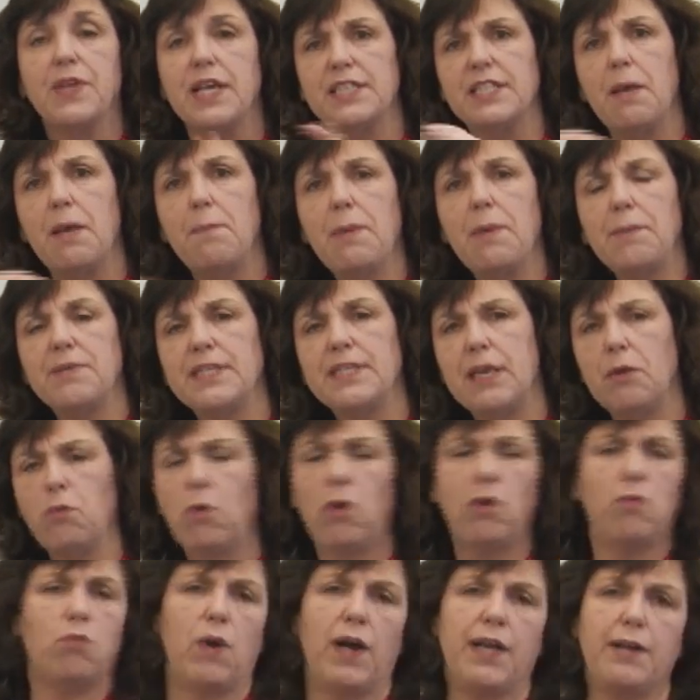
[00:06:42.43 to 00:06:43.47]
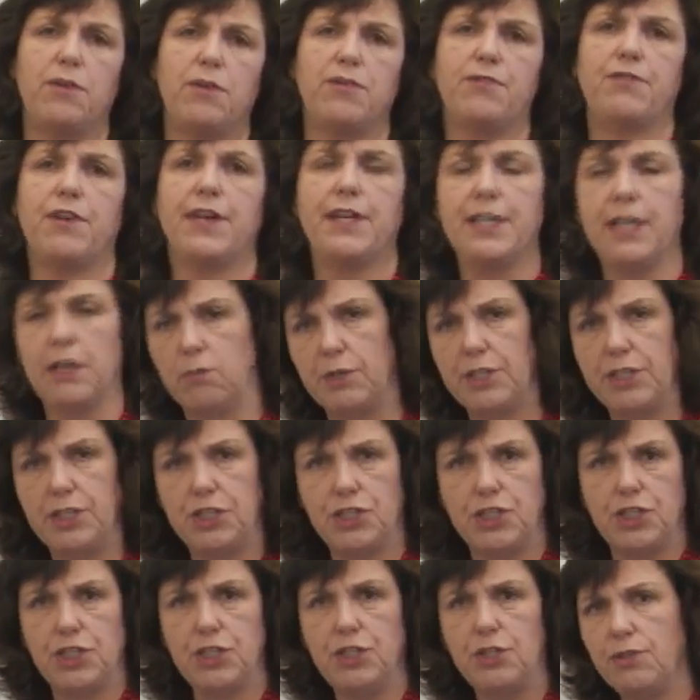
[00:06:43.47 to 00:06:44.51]
Some people say, well, why don't we find out whether
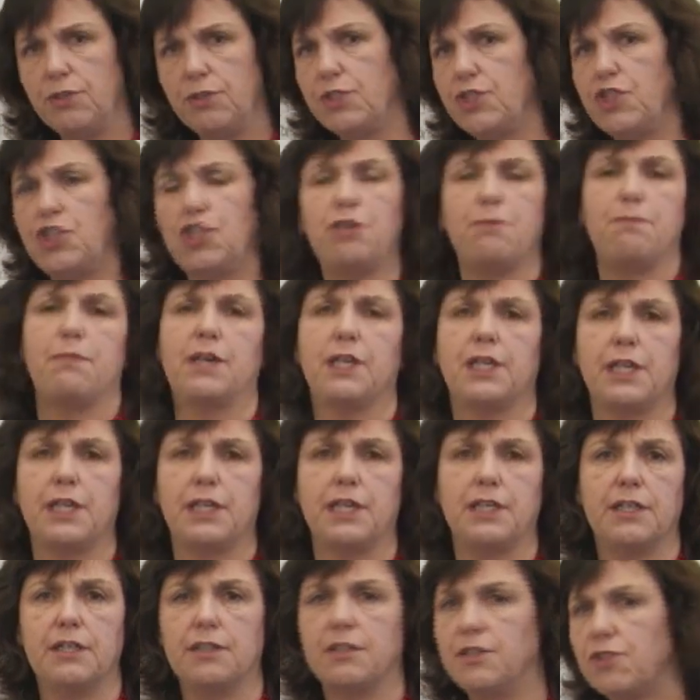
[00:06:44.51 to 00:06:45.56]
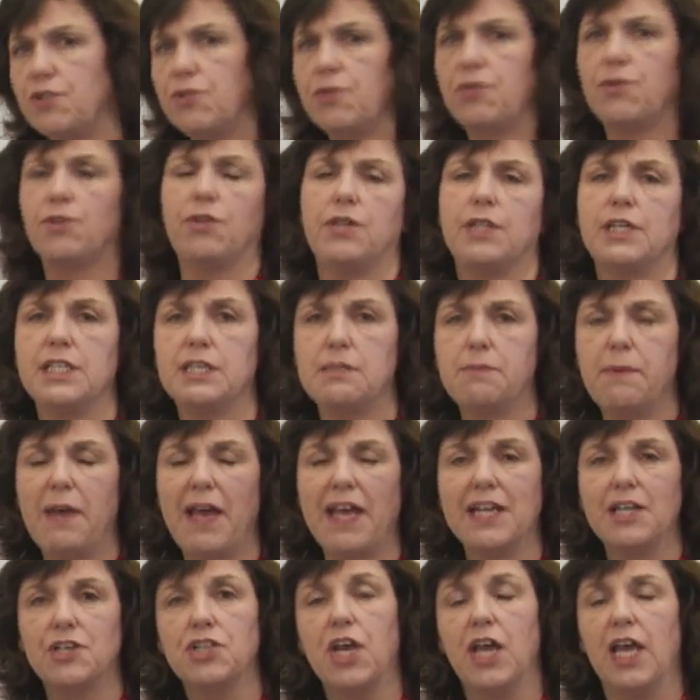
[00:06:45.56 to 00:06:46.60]
she knows chipmunk and turtle in
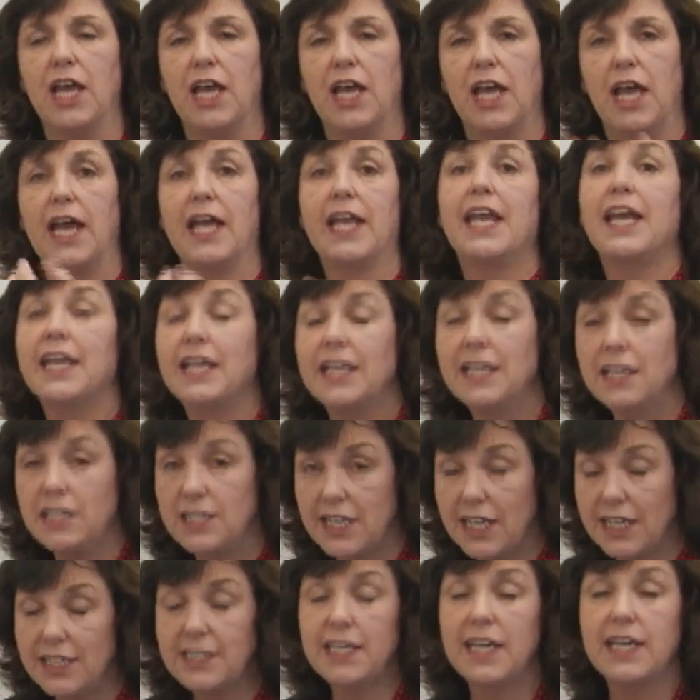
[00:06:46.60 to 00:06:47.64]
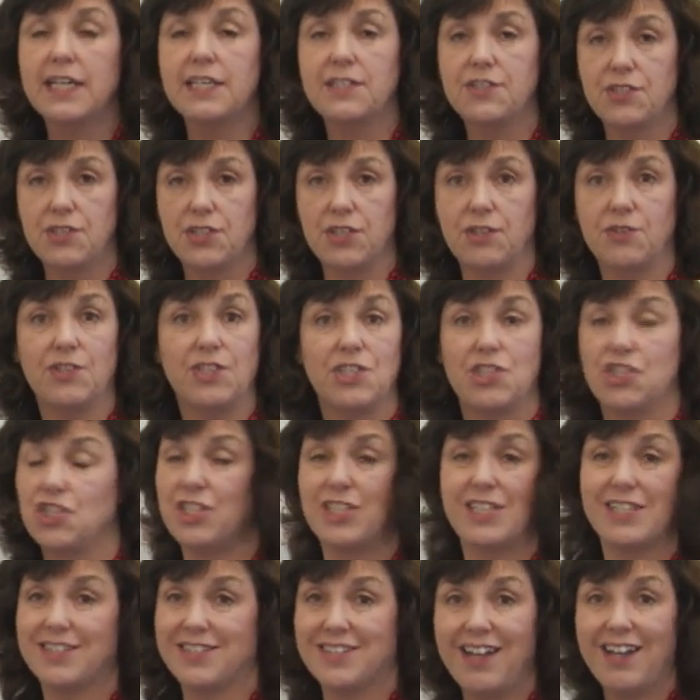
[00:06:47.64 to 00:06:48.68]
Spanish? And I can attest to you that she
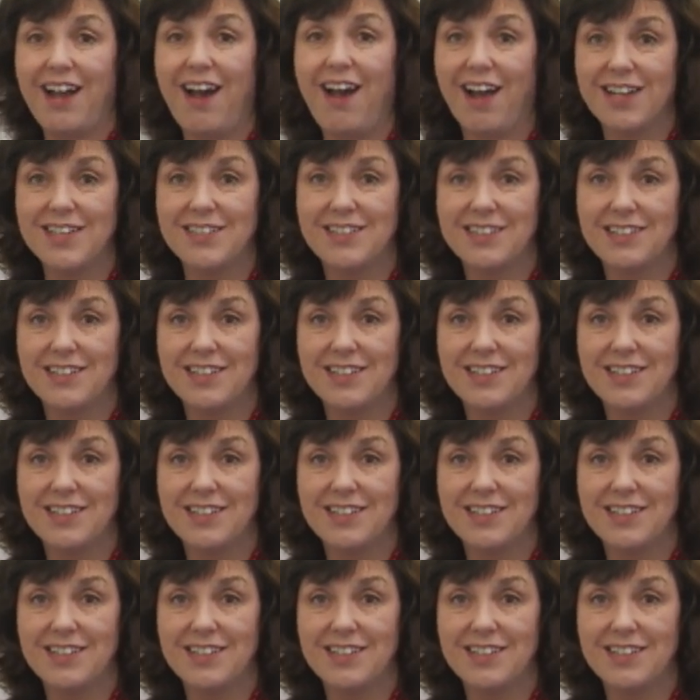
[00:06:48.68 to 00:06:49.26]
does not.